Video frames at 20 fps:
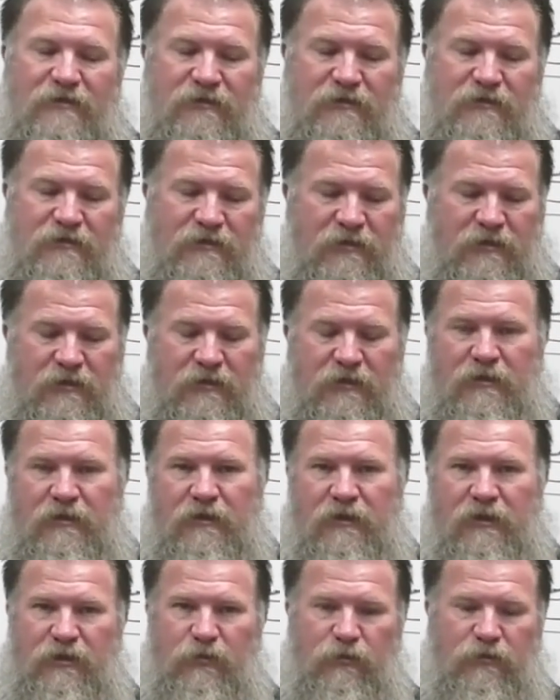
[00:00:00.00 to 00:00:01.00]
it.
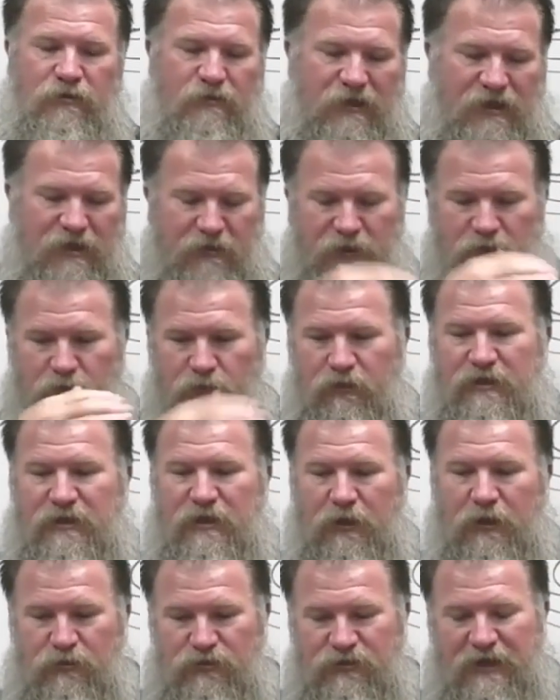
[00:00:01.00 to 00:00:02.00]
And you would think, the
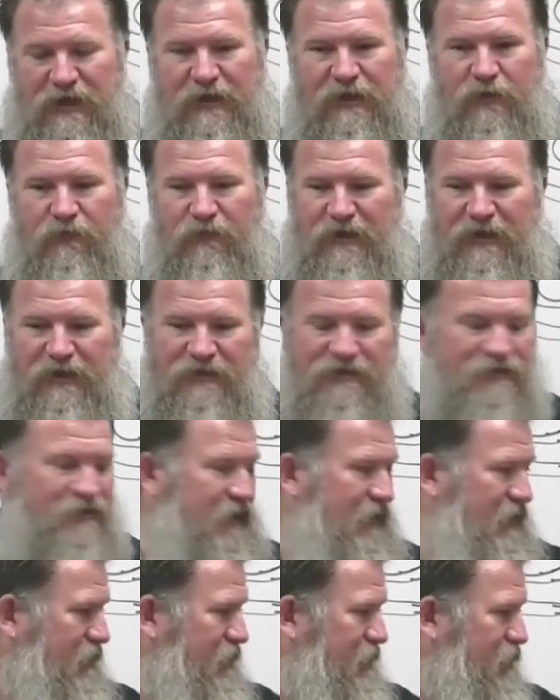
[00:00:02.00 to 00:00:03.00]
yellow jacket on the
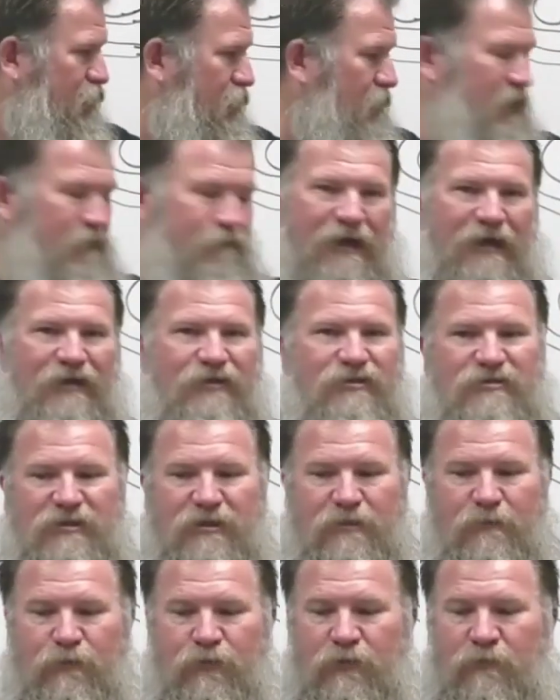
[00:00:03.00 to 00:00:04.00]
outside, this really matches
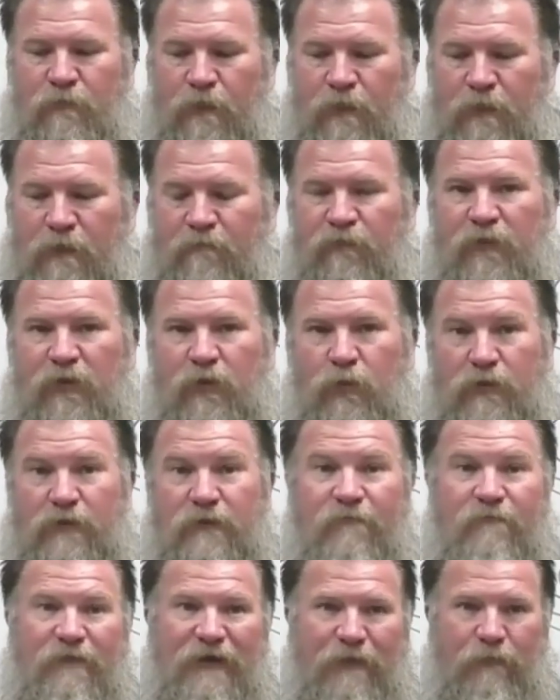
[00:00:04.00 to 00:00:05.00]
up with a
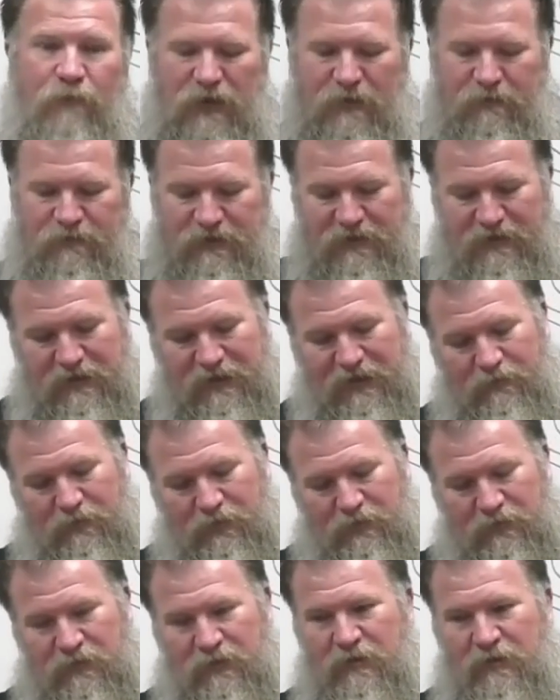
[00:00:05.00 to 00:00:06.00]
fiber optic cable.
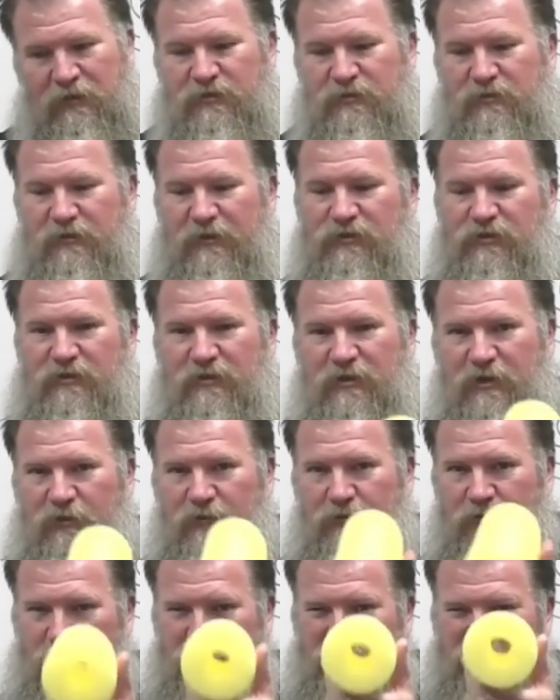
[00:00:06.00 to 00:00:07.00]
So that's just
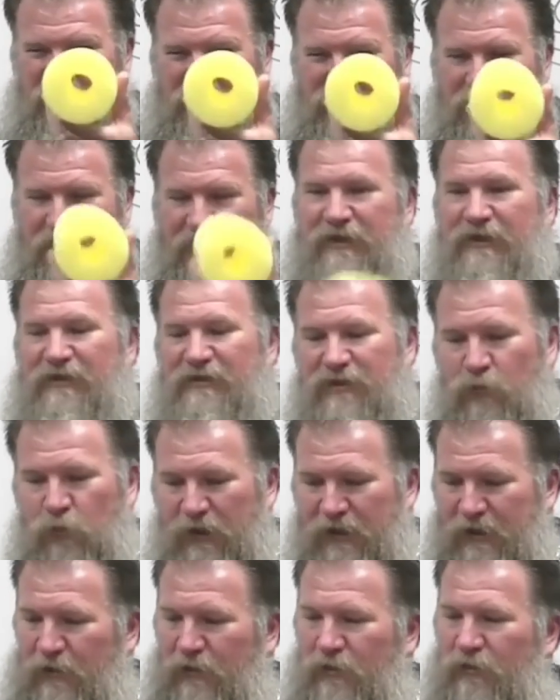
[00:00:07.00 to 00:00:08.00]
another easy
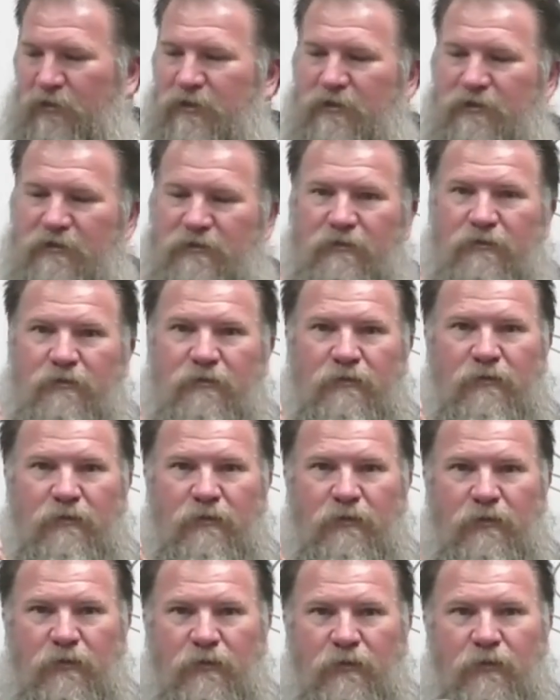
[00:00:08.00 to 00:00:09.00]
way to look at
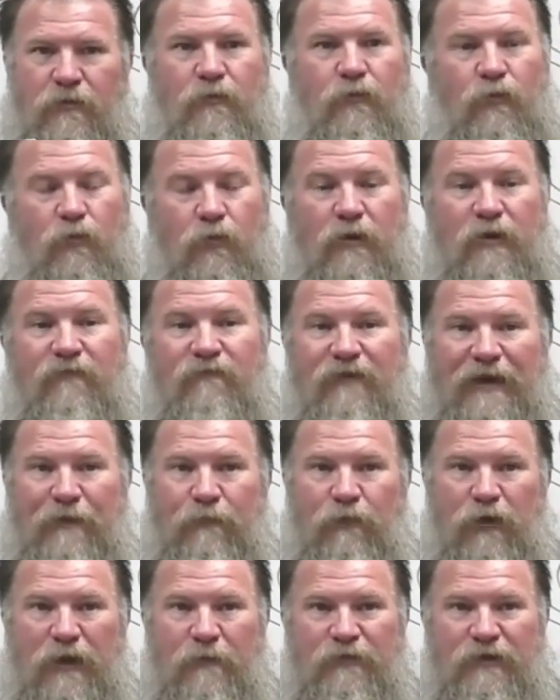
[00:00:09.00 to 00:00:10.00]
what a
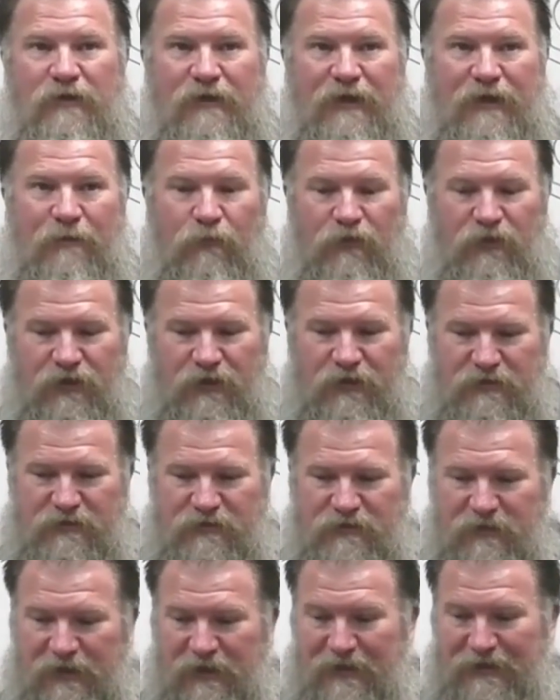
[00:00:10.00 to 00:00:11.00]
fiber optic cable
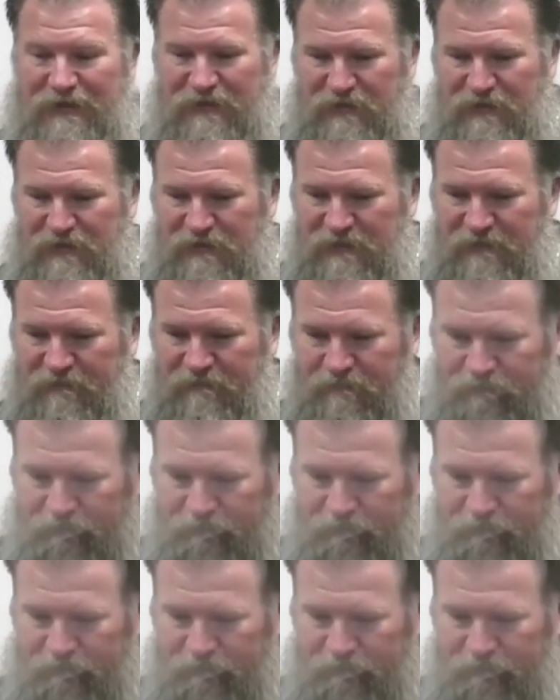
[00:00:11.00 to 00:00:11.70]
does and is.